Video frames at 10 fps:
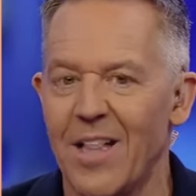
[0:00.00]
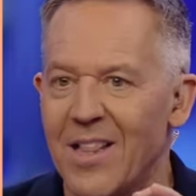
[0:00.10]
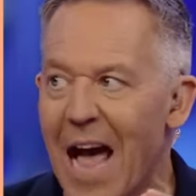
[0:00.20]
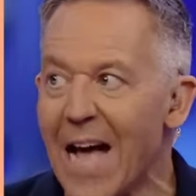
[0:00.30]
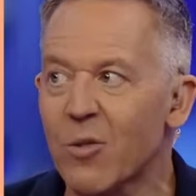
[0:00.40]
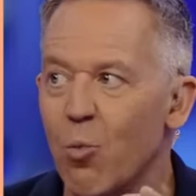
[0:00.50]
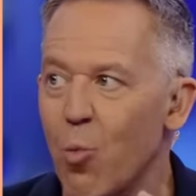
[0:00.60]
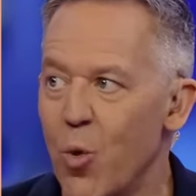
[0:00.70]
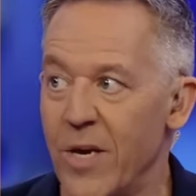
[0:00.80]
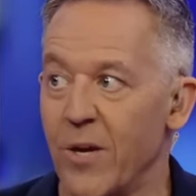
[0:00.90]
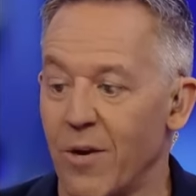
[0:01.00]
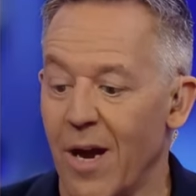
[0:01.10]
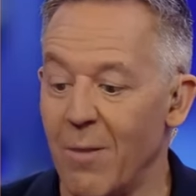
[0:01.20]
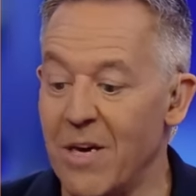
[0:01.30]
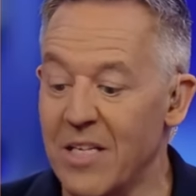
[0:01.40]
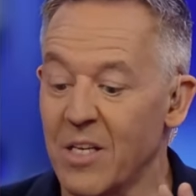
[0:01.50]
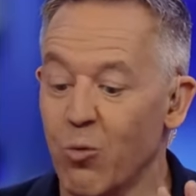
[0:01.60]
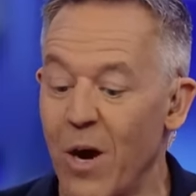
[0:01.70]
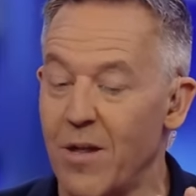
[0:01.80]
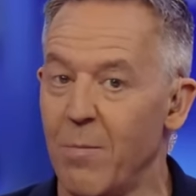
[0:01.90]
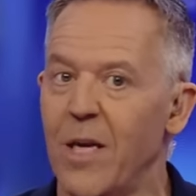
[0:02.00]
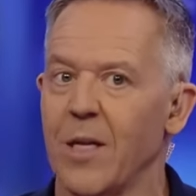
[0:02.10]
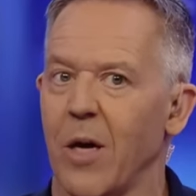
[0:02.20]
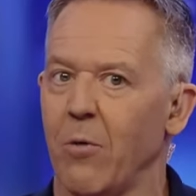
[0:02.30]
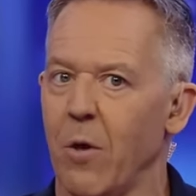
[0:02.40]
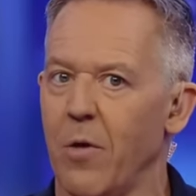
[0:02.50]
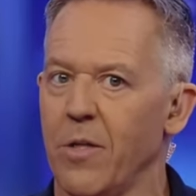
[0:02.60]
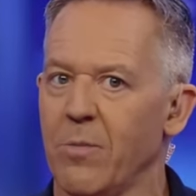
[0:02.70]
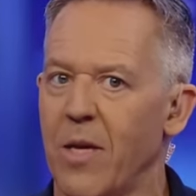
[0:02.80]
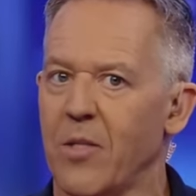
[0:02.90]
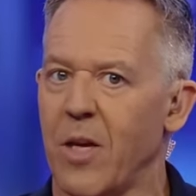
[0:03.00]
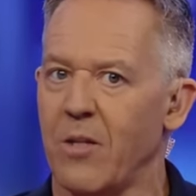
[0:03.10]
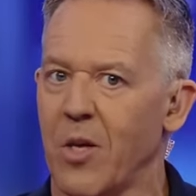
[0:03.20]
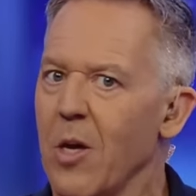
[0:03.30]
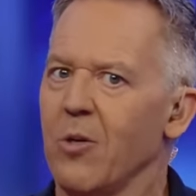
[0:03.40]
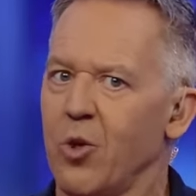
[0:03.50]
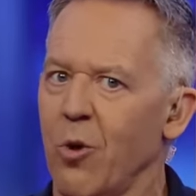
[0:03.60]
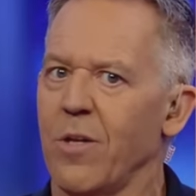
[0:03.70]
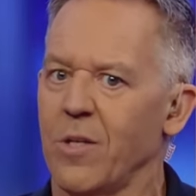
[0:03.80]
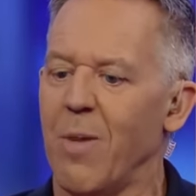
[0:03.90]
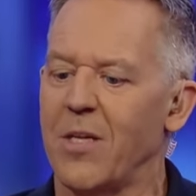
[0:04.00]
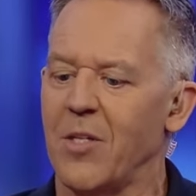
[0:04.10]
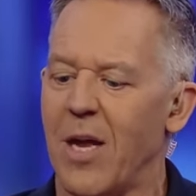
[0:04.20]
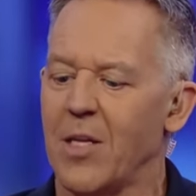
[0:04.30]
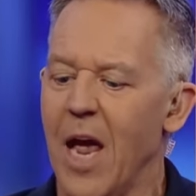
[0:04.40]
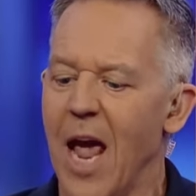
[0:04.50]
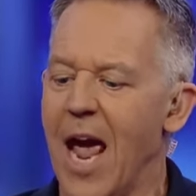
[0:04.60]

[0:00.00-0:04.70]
That's weird. I mean, it's just weird. And the media is like, oh, this makes sense. Sure, this makes sense.